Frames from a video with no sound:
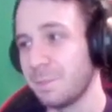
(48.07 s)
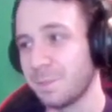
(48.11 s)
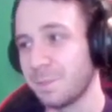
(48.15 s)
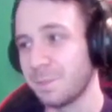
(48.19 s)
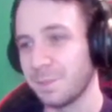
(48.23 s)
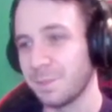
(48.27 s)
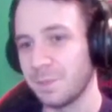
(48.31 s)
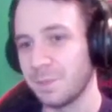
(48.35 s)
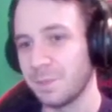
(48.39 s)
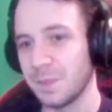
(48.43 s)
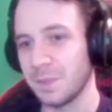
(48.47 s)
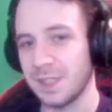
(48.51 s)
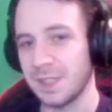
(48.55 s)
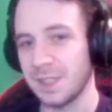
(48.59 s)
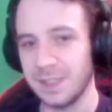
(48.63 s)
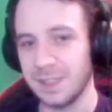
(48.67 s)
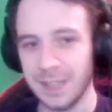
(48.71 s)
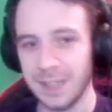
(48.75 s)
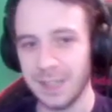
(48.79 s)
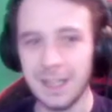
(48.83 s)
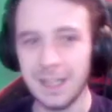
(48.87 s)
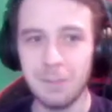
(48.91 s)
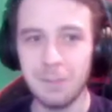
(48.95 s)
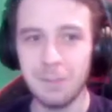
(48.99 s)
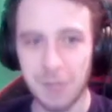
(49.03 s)
Today
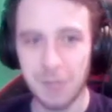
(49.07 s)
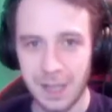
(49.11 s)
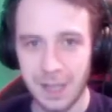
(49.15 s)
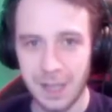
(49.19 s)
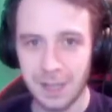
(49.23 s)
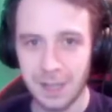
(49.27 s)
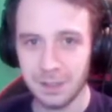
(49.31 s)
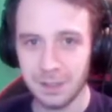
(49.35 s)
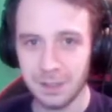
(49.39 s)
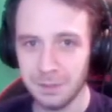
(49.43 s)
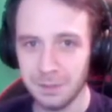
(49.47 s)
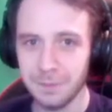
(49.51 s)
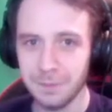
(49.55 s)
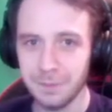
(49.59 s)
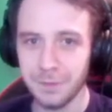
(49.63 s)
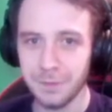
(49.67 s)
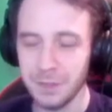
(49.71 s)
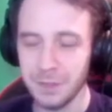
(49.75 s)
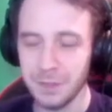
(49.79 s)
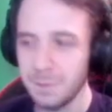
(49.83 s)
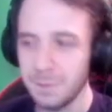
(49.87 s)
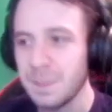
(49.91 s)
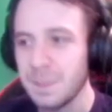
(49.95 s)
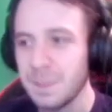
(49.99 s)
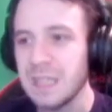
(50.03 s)
we are going through the
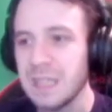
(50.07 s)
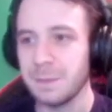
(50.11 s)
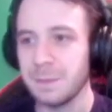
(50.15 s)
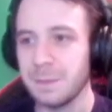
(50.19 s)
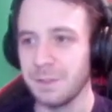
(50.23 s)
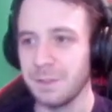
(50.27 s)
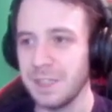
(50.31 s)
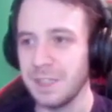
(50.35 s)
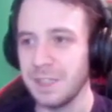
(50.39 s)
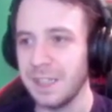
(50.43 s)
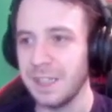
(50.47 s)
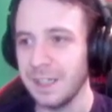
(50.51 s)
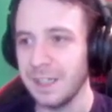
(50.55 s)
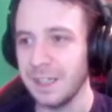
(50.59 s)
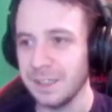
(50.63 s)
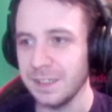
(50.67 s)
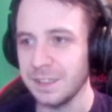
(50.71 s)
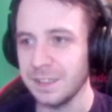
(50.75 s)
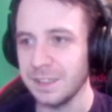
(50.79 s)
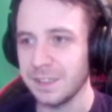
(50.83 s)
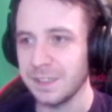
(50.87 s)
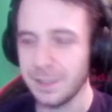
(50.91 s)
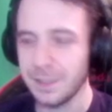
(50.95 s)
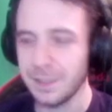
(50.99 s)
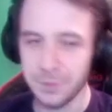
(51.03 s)
memery that is
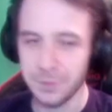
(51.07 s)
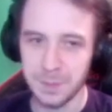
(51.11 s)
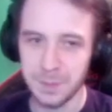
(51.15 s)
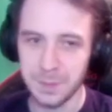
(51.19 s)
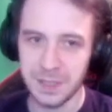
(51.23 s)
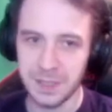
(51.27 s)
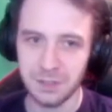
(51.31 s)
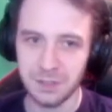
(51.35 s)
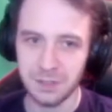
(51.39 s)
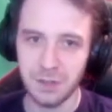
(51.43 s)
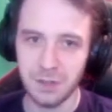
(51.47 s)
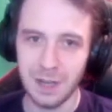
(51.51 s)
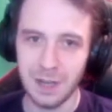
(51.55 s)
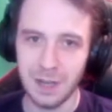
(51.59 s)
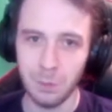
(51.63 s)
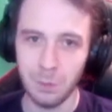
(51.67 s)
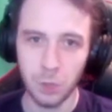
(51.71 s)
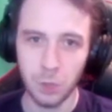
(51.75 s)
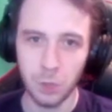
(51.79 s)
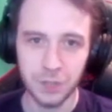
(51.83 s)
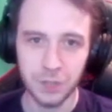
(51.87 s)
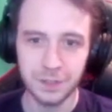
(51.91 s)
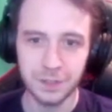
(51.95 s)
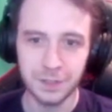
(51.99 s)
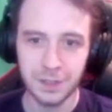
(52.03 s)
Devil May Cry 1.
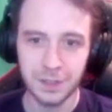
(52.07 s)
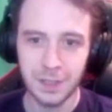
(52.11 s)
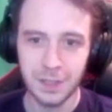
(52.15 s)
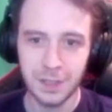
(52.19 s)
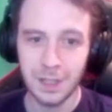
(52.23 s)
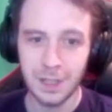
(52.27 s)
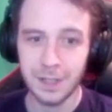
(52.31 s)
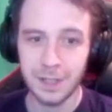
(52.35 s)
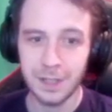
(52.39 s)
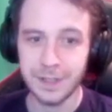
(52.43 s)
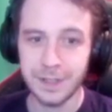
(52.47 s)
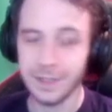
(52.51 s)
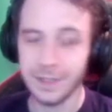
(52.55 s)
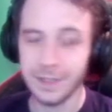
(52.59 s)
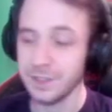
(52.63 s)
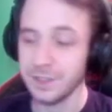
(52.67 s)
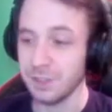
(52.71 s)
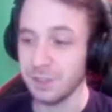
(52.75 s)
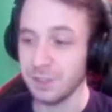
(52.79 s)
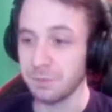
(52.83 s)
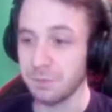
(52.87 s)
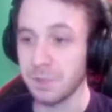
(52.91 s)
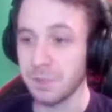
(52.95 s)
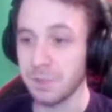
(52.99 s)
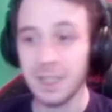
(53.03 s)
It's a
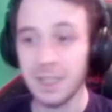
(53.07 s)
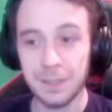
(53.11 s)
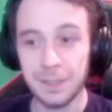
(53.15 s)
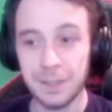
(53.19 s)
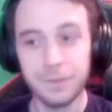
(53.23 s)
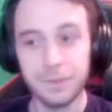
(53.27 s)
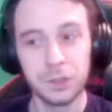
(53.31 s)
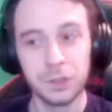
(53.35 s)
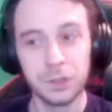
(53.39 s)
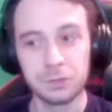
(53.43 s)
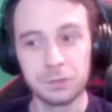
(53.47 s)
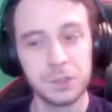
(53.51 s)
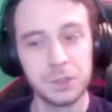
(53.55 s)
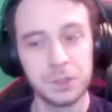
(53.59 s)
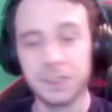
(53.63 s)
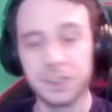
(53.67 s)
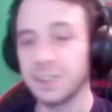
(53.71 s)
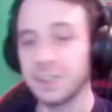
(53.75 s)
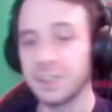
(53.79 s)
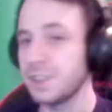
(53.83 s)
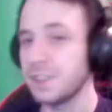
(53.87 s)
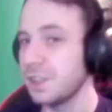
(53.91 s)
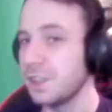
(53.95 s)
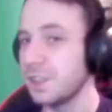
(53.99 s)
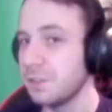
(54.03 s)
really fun run to
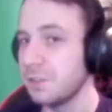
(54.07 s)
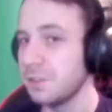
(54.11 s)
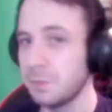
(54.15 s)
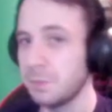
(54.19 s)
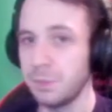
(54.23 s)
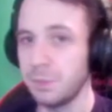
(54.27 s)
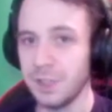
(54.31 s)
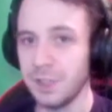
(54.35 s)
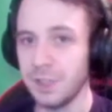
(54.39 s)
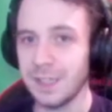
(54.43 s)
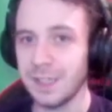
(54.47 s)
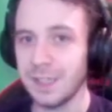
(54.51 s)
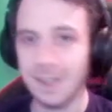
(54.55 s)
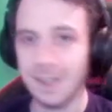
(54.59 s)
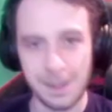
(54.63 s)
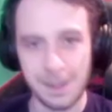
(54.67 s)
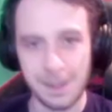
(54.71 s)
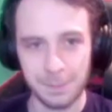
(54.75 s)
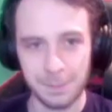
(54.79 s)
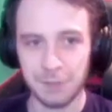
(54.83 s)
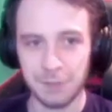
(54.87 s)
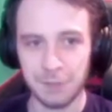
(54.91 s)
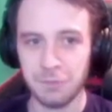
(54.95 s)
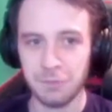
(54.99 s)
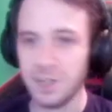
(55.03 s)
do, but it can be
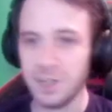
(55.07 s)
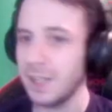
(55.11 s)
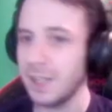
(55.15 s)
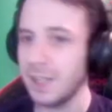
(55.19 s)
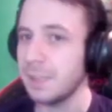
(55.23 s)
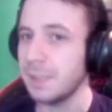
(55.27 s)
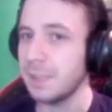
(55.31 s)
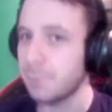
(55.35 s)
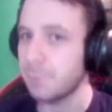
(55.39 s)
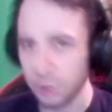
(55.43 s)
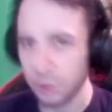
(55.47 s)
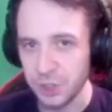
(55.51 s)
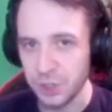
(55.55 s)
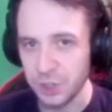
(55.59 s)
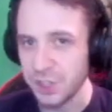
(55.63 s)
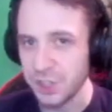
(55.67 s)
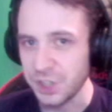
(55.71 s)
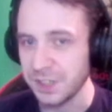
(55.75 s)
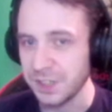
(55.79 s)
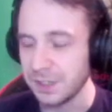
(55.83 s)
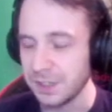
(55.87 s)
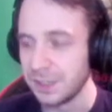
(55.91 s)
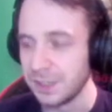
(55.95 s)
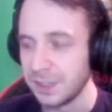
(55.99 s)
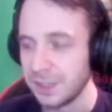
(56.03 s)
really punishing.
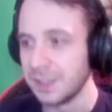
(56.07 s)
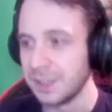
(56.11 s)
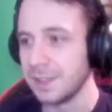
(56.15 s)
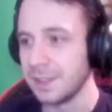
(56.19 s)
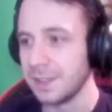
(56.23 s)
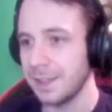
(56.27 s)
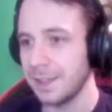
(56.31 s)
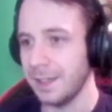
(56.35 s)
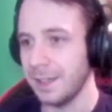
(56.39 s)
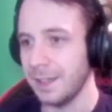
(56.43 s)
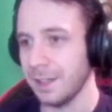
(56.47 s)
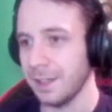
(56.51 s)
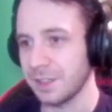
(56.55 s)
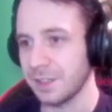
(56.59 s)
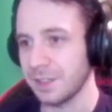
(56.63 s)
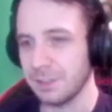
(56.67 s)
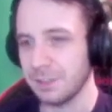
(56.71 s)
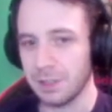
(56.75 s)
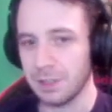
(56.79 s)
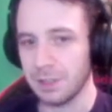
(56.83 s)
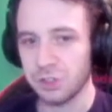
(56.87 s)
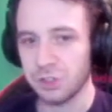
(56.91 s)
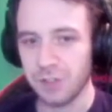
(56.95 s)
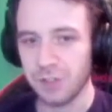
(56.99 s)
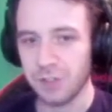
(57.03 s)
So I'll
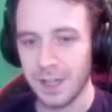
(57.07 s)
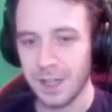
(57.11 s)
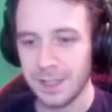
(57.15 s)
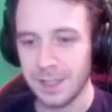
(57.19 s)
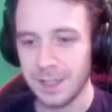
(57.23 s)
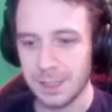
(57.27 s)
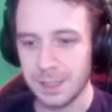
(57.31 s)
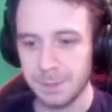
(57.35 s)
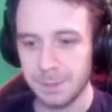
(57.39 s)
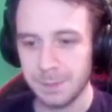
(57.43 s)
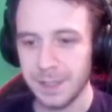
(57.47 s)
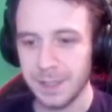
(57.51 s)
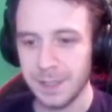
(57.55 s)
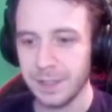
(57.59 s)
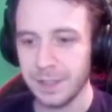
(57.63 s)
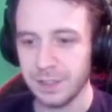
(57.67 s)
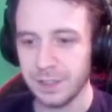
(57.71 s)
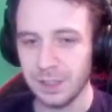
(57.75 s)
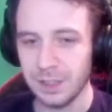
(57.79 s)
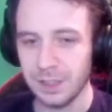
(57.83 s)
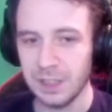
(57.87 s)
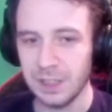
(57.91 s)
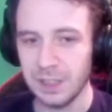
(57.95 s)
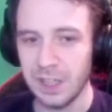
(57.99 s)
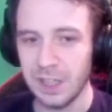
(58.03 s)
try and explain a
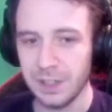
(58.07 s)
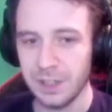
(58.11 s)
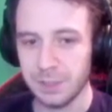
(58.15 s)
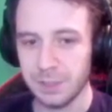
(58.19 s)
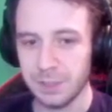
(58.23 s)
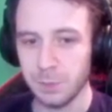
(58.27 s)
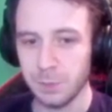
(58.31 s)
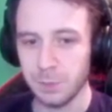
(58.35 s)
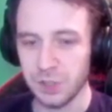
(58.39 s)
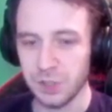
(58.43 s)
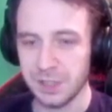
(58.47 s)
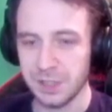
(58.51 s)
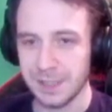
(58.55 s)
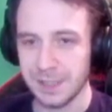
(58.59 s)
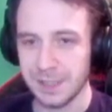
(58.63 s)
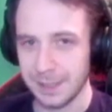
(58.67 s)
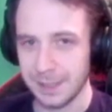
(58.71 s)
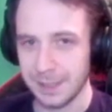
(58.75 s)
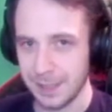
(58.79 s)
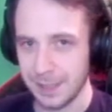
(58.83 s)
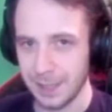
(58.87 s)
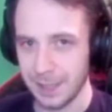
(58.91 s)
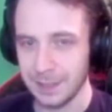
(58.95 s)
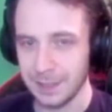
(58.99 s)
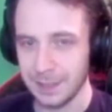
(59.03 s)
lot as much as I can
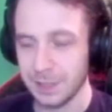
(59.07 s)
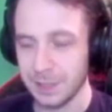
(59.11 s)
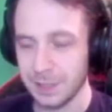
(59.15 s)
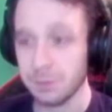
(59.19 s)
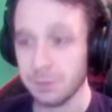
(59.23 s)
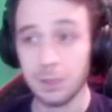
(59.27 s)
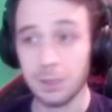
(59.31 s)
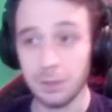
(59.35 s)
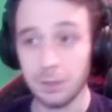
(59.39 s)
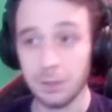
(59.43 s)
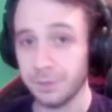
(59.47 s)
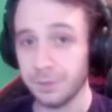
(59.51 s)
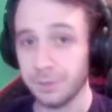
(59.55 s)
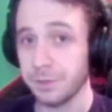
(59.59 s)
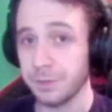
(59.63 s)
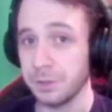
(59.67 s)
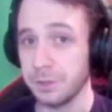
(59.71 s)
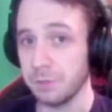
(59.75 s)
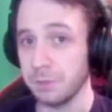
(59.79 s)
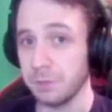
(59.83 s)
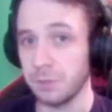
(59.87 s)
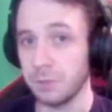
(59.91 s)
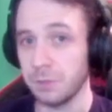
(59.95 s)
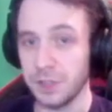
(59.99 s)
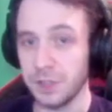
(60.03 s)
as we go through the run
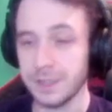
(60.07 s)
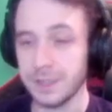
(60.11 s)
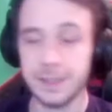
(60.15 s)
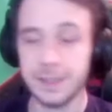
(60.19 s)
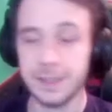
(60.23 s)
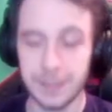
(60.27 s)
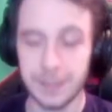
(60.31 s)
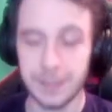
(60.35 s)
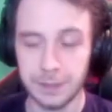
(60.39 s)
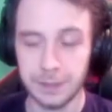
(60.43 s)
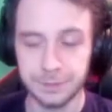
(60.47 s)
itself.